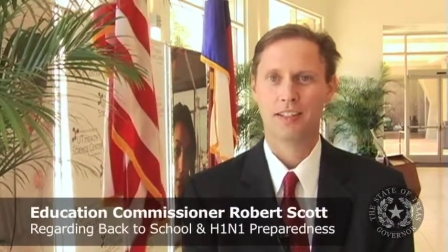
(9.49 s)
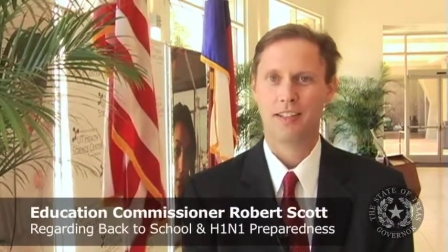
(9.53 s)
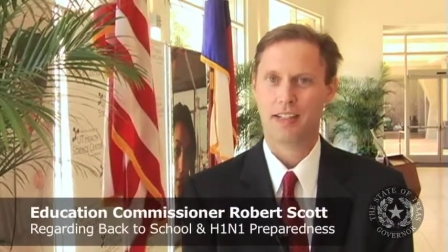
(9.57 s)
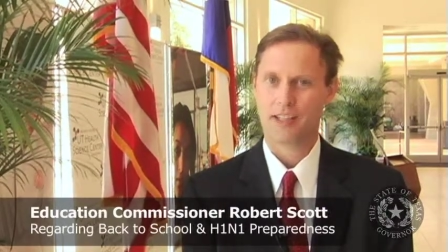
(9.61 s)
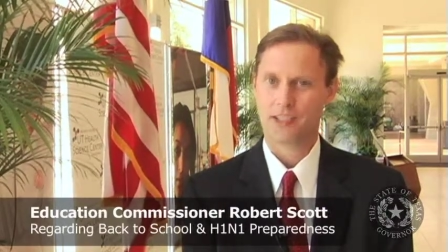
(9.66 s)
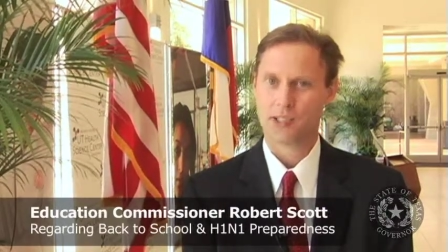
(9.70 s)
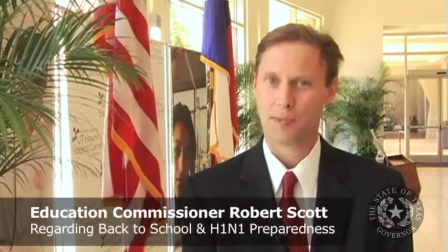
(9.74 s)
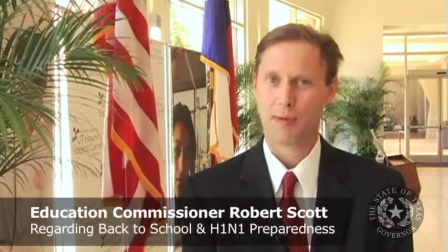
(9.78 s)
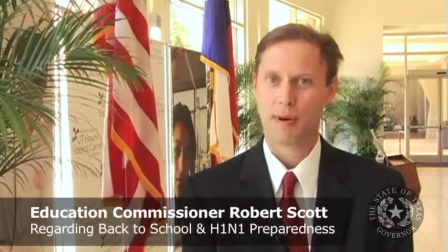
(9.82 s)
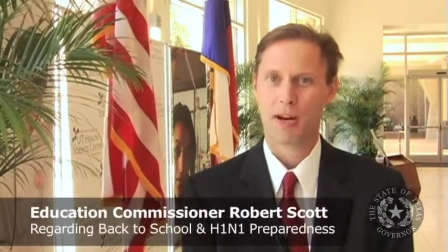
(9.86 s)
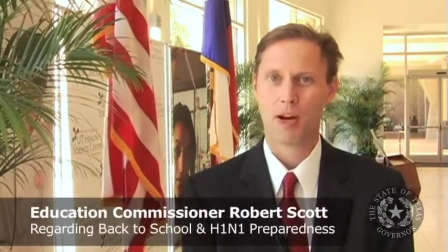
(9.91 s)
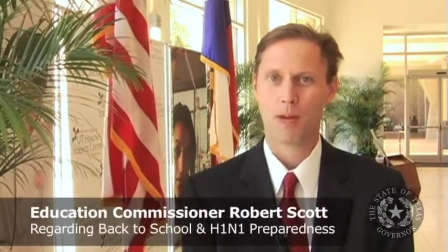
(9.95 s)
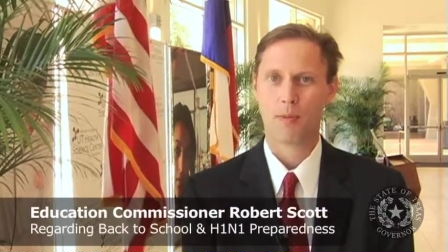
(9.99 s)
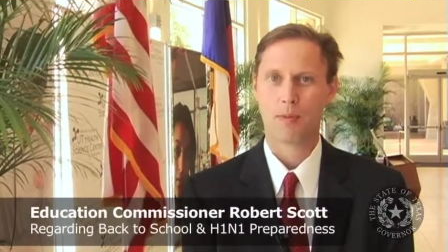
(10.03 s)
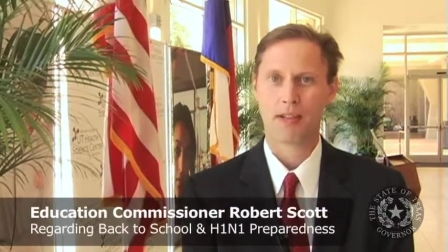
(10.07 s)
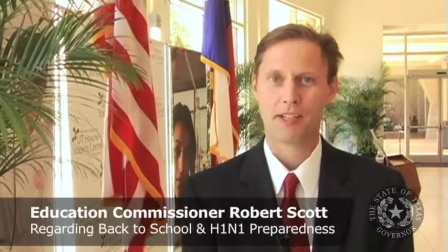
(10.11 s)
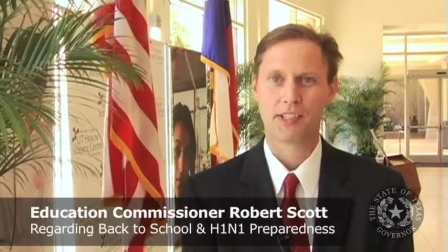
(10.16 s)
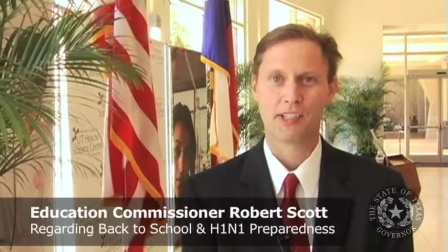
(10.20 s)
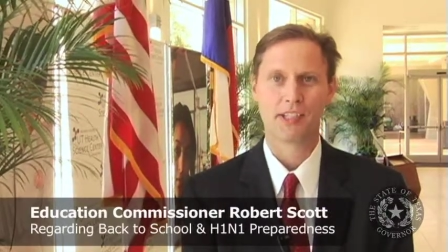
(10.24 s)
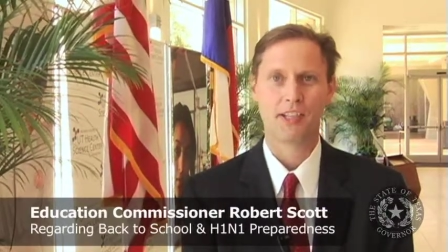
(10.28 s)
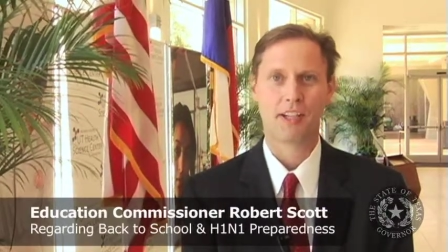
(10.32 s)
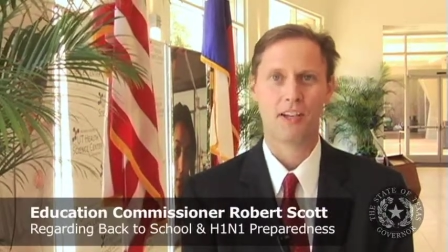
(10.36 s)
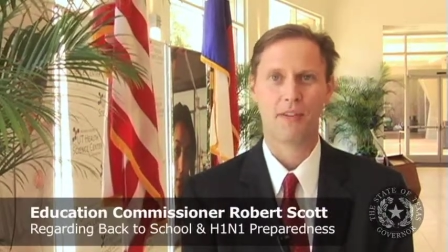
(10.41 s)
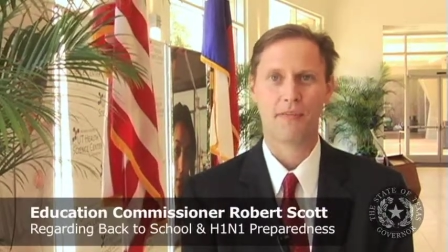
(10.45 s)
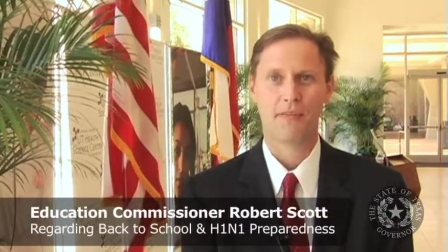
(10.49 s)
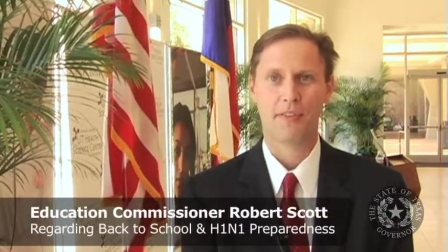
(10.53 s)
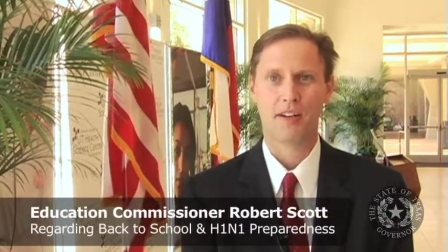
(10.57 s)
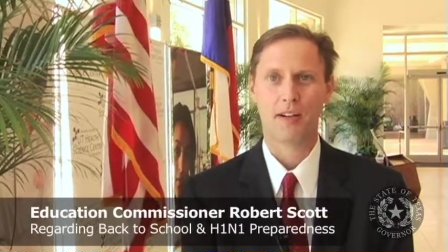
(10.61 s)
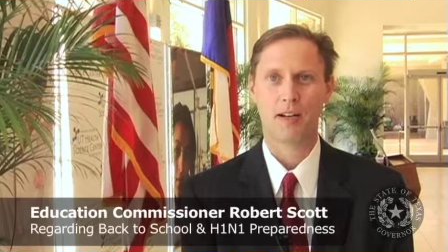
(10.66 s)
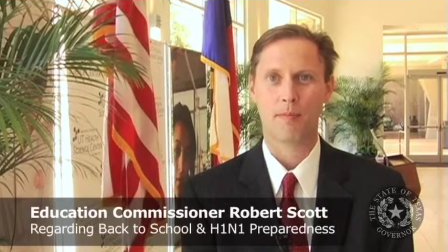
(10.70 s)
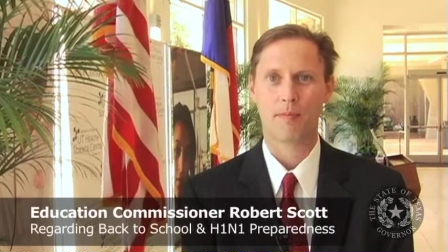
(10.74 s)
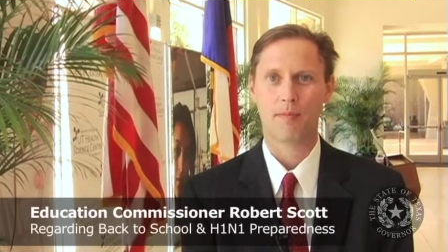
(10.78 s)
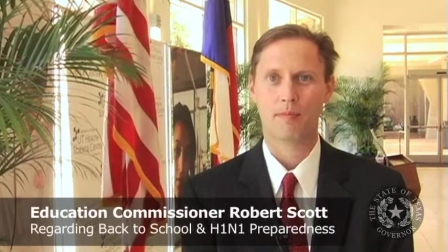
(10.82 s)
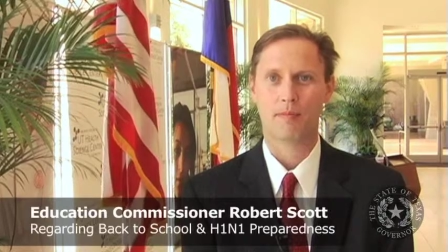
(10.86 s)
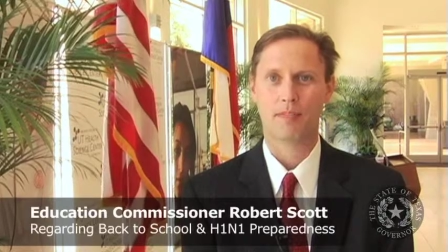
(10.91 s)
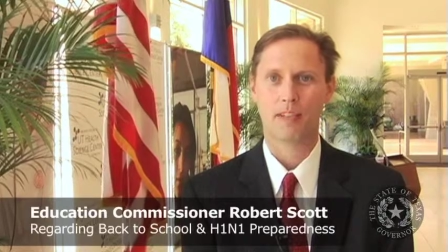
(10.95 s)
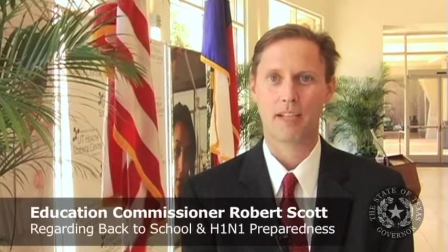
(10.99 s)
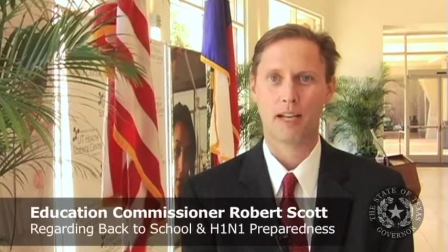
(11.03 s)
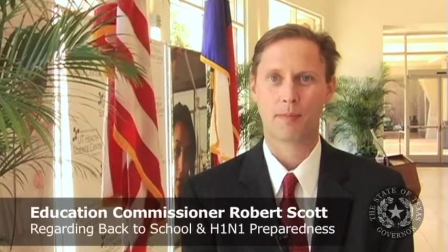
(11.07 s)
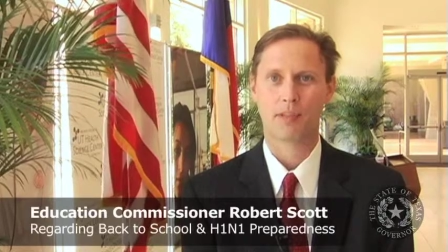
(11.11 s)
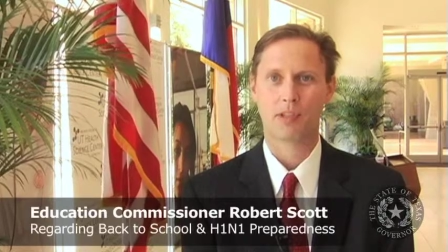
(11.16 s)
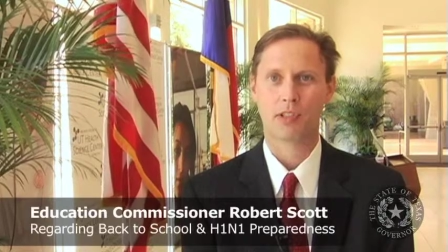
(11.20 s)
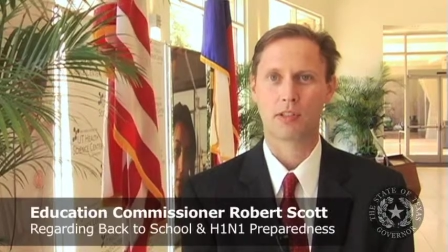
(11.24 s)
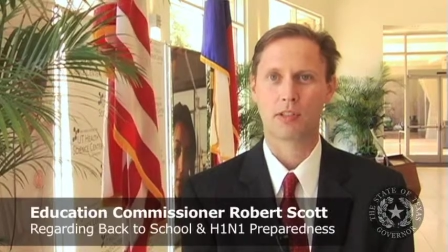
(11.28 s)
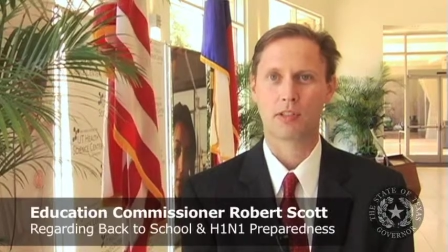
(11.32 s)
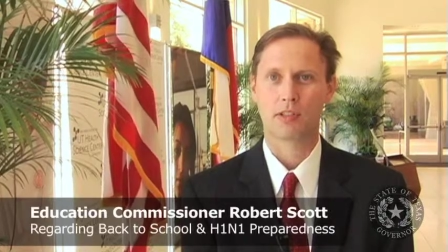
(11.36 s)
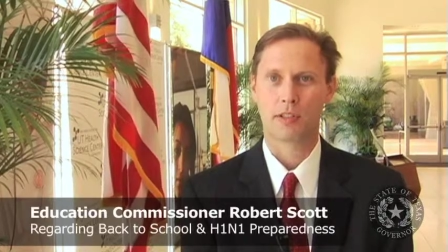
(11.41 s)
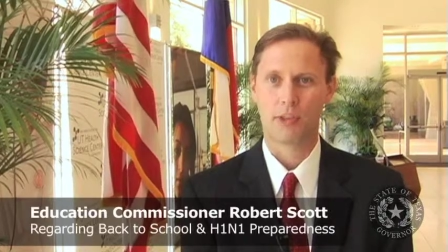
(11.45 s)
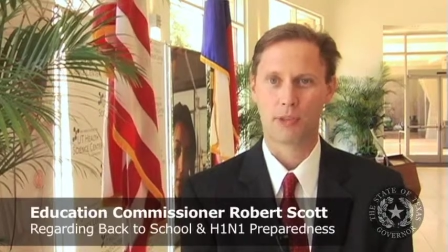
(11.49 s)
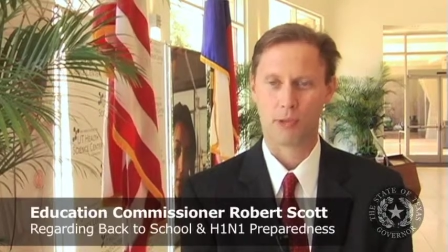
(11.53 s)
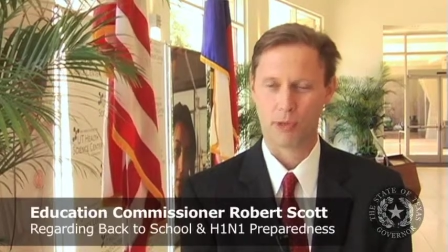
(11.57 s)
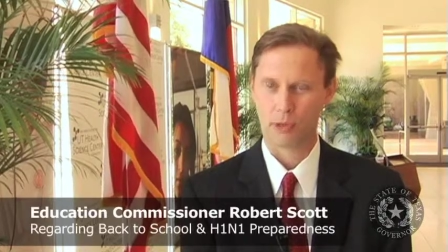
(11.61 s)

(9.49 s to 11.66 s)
As a parent myself, I'm absolutely